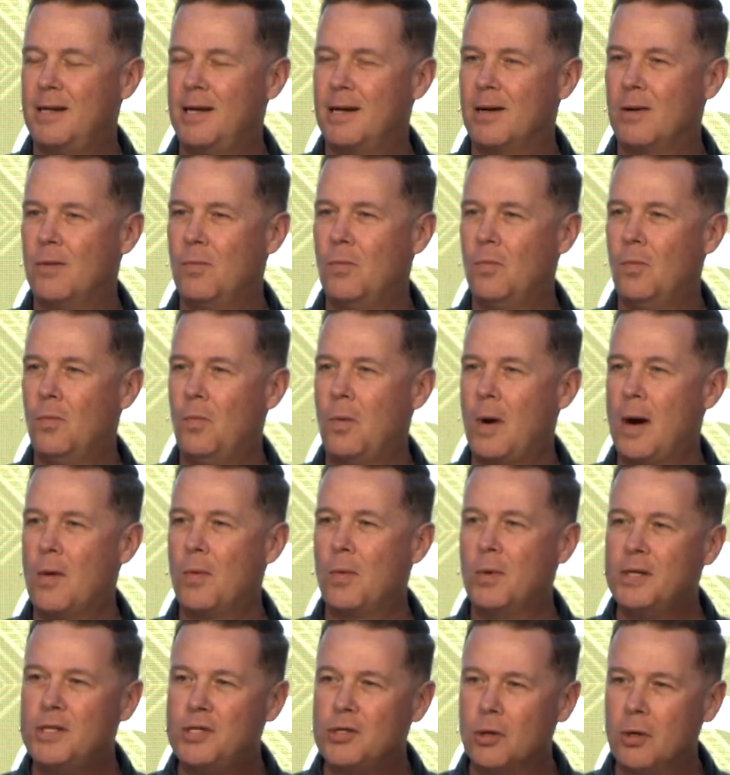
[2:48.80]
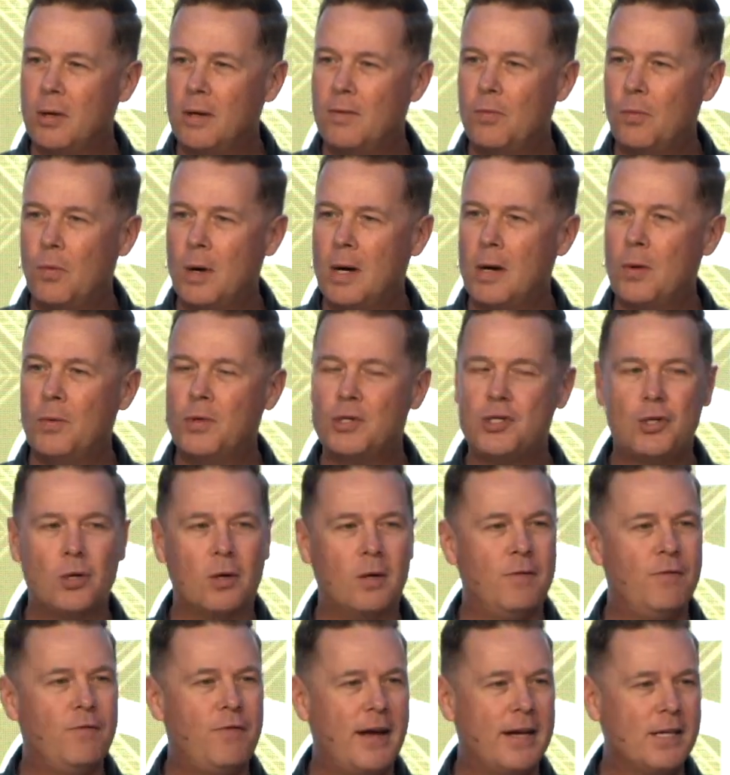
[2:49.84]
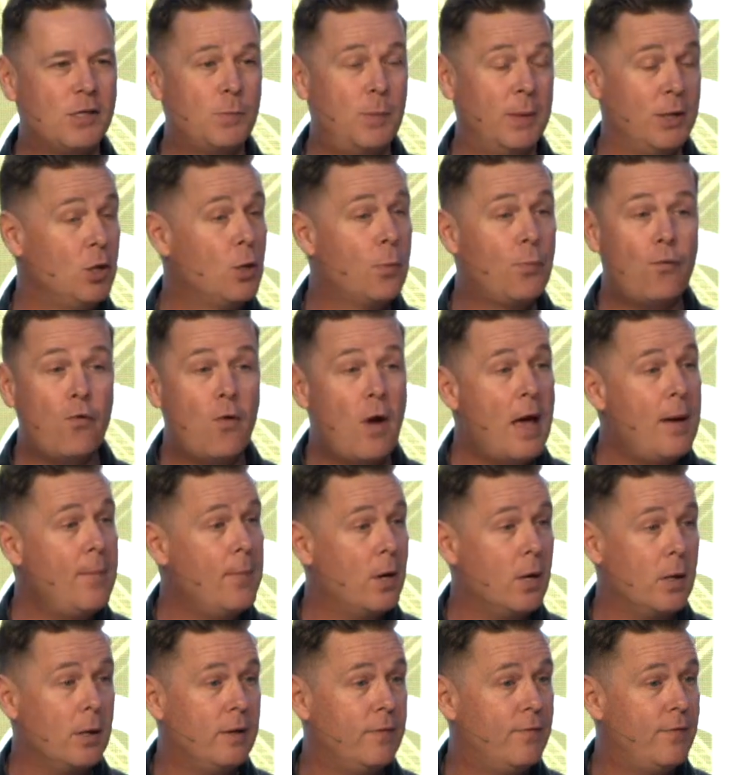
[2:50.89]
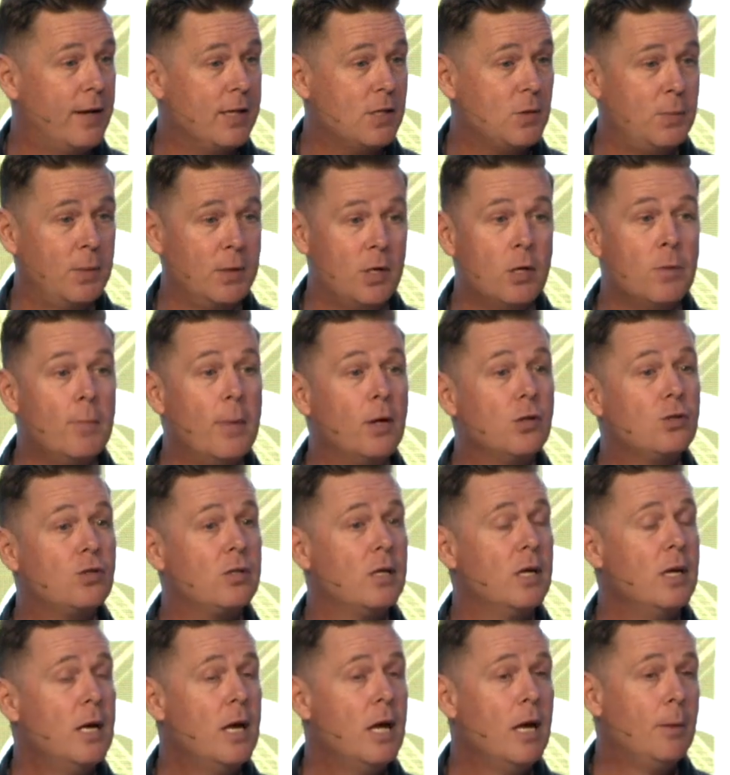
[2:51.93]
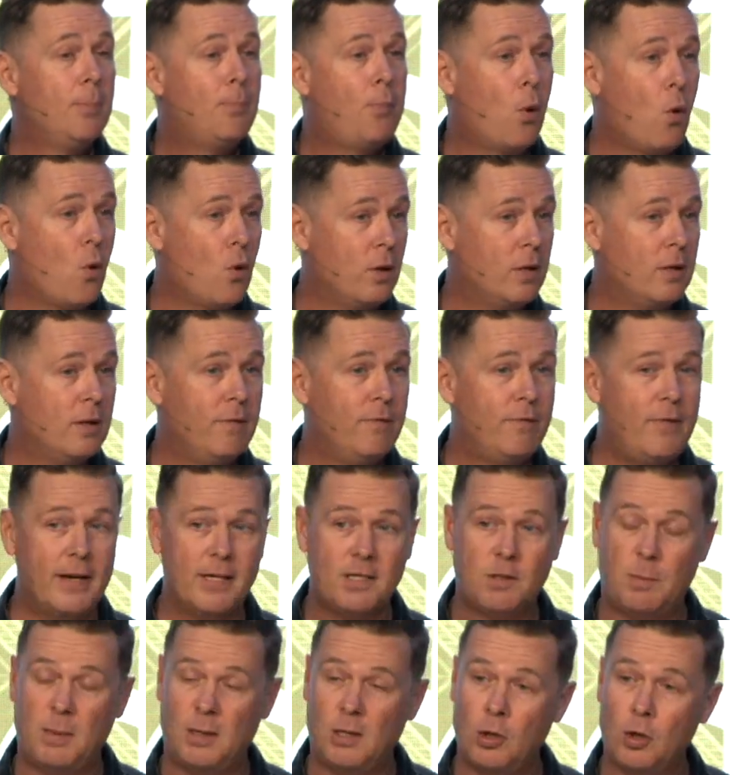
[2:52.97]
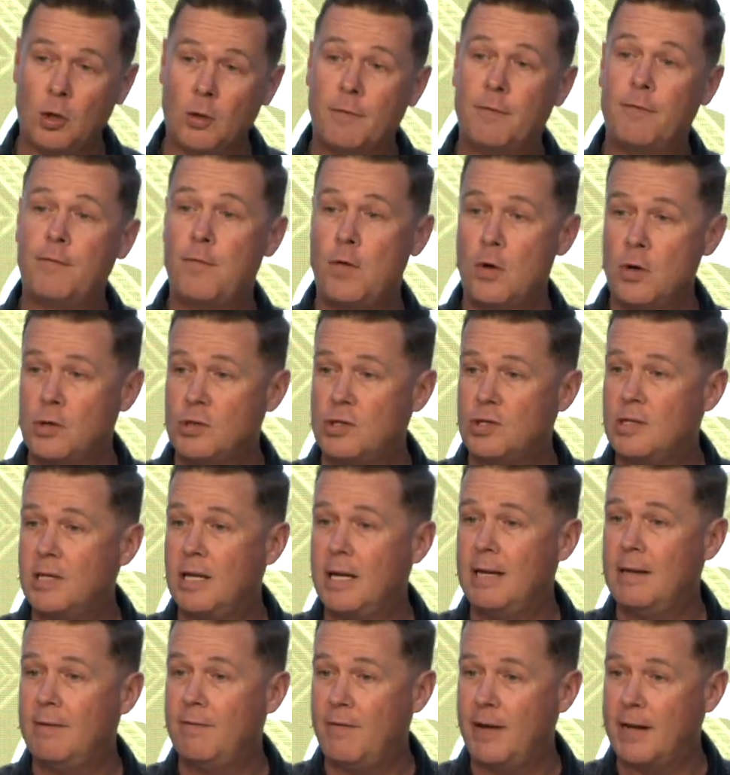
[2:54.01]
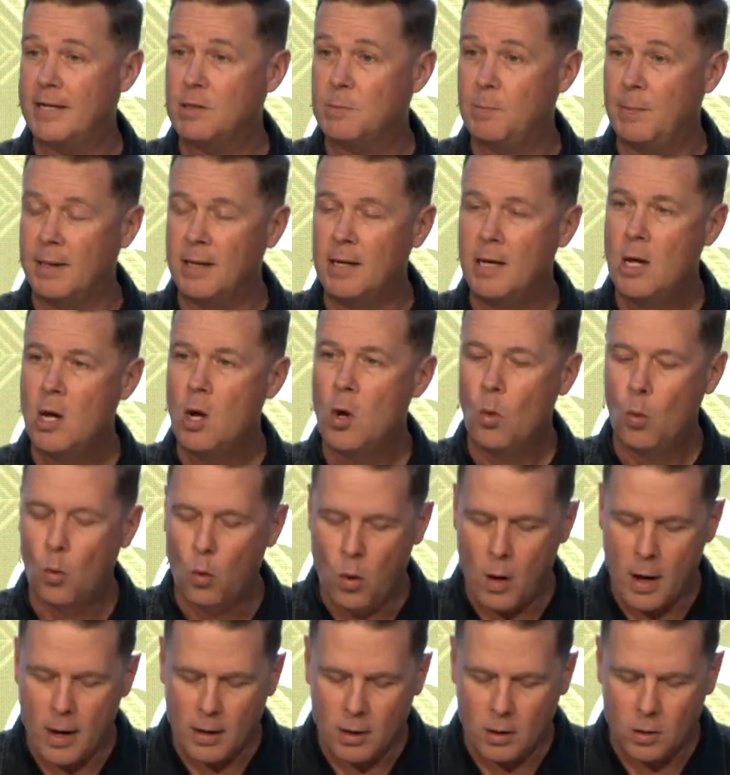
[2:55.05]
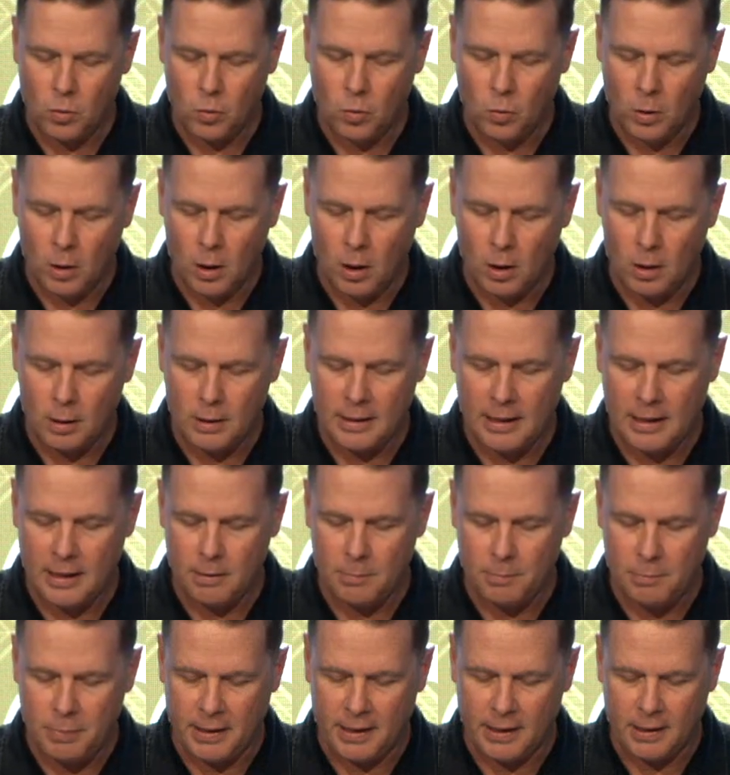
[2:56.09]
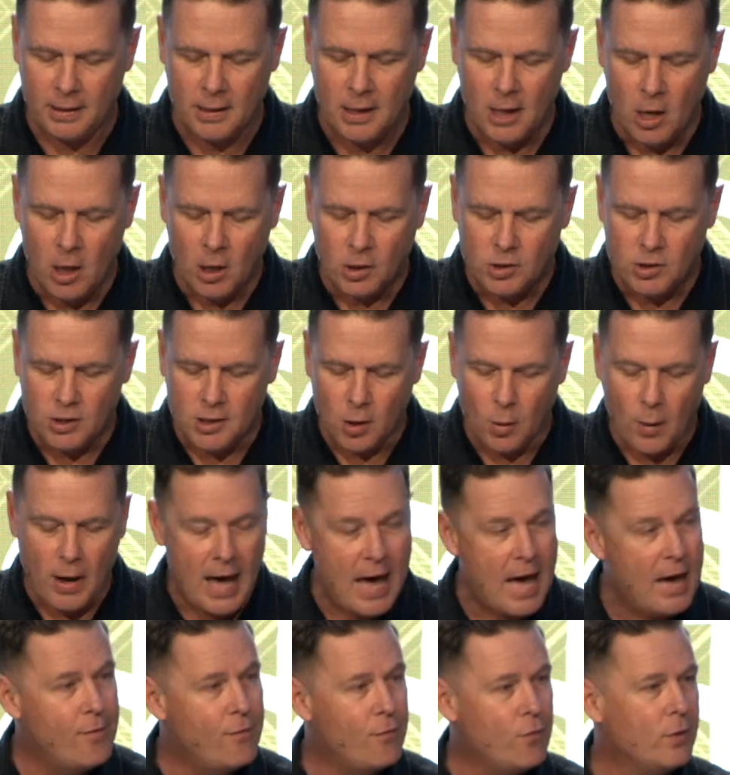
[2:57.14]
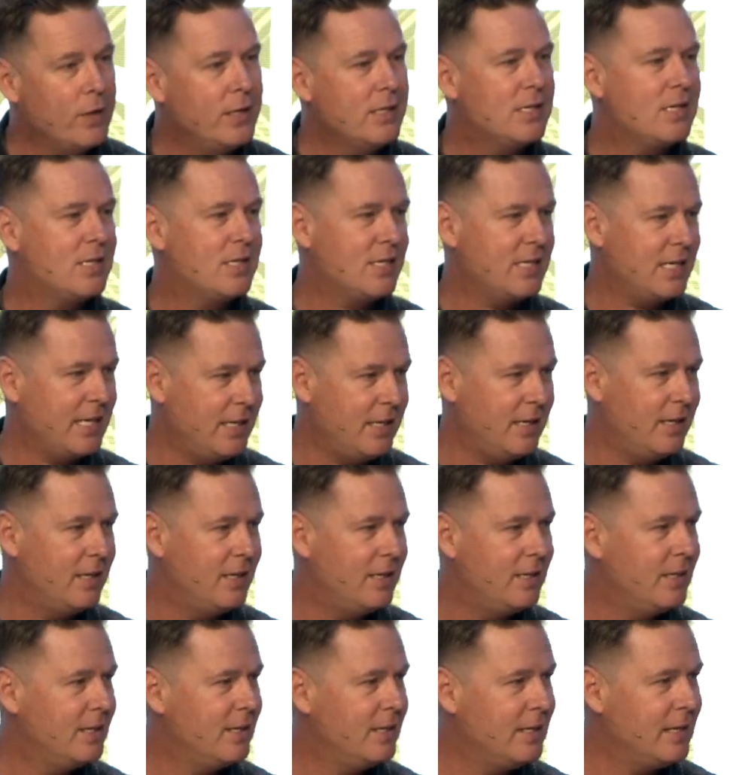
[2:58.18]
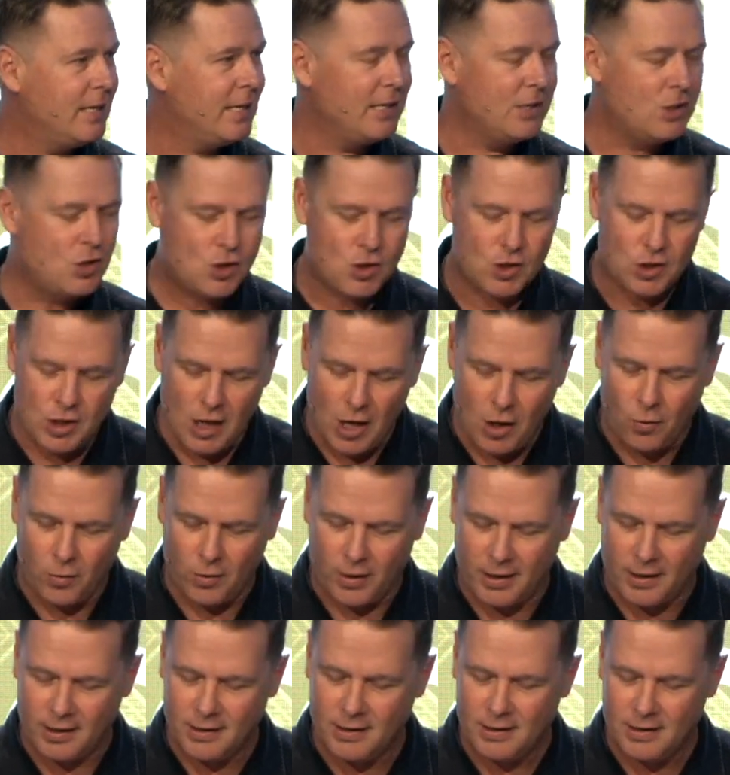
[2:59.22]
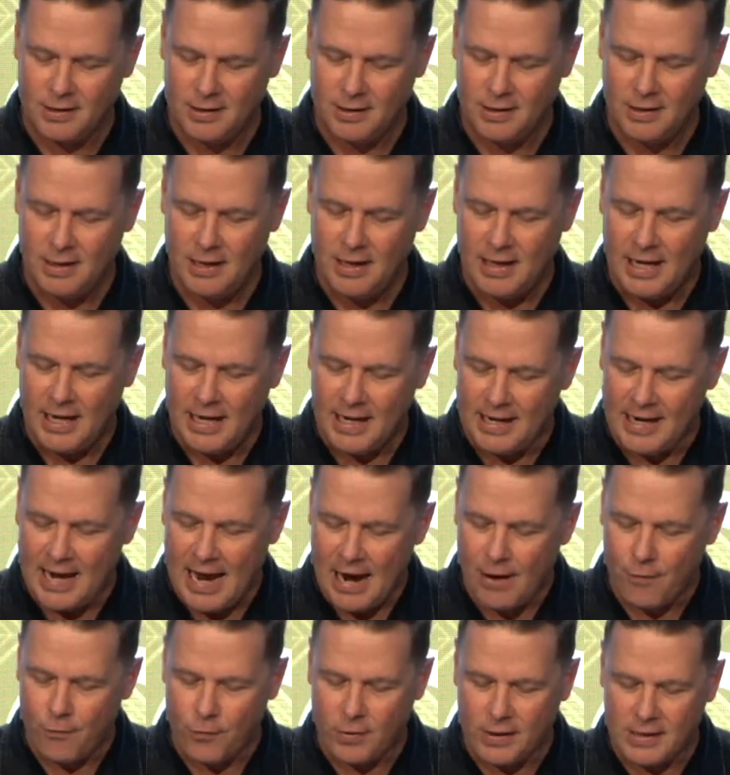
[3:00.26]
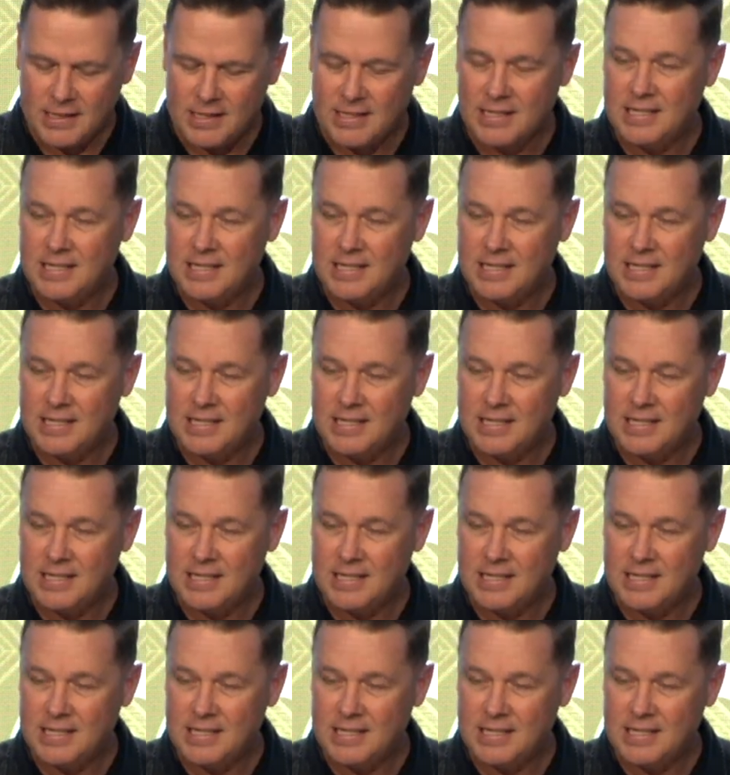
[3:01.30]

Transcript: Like, where would, your, where would your investment, your primary investment, your most important investment, your first investment, where will it be? So every seed needs sowing, and every